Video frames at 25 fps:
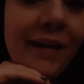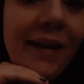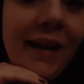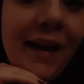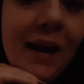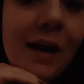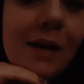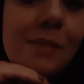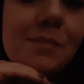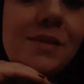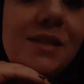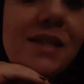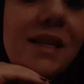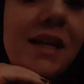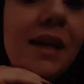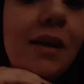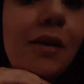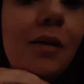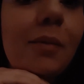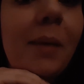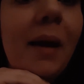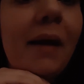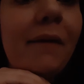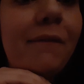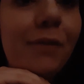I'm sitting
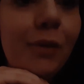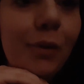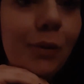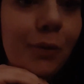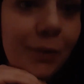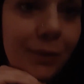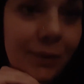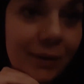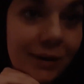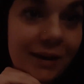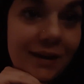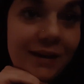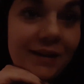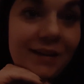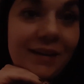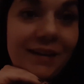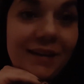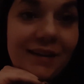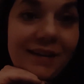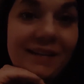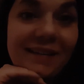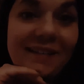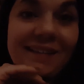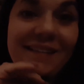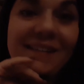on my floor
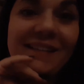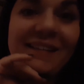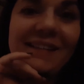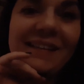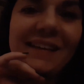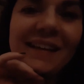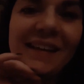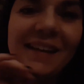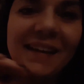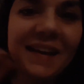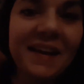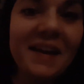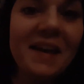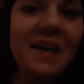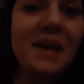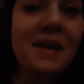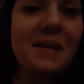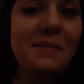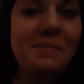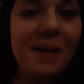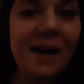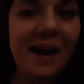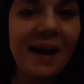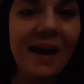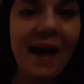in
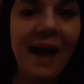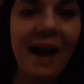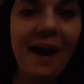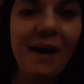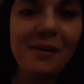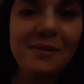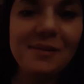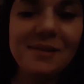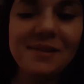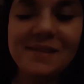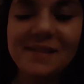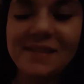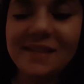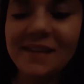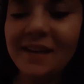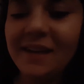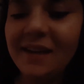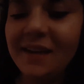my house.